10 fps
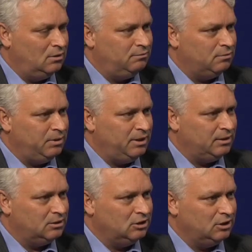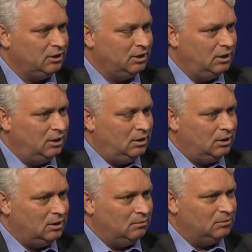PNG,
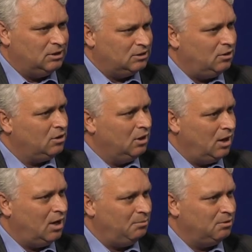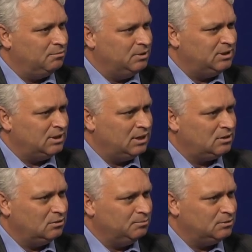does look alarming from an
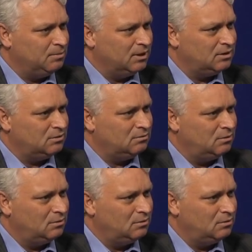international perspective.